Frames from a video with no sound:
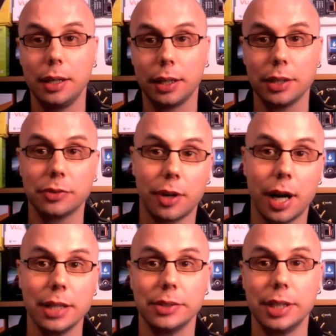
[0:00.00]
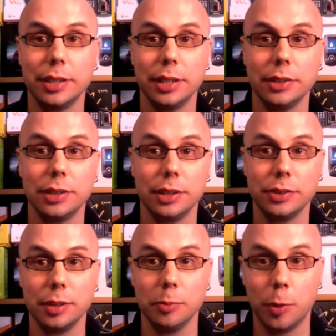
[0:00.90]
against Verizon, AT&T, and
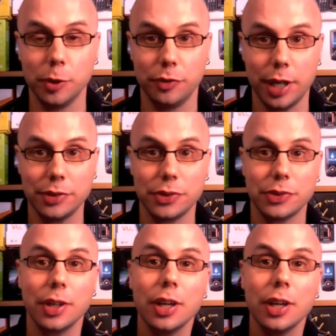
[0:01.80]
T-Mobile devices.